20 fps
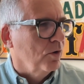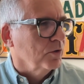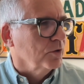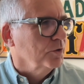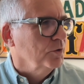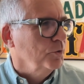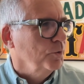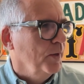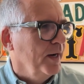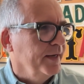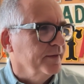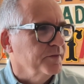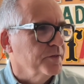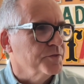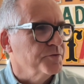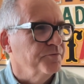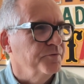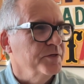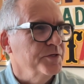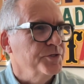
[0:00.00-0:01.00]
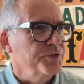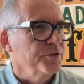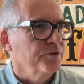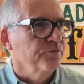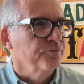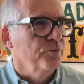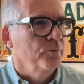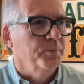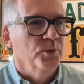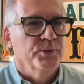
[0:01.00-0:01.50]
who had this vision
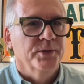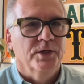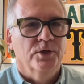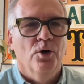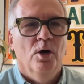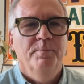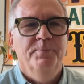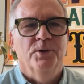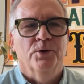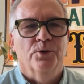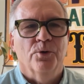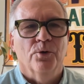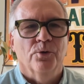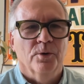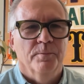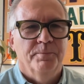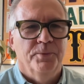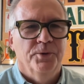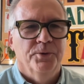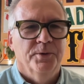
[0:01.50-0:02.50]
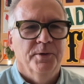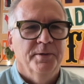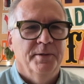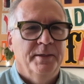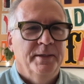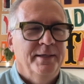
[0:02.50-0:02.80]
for building an optical computer.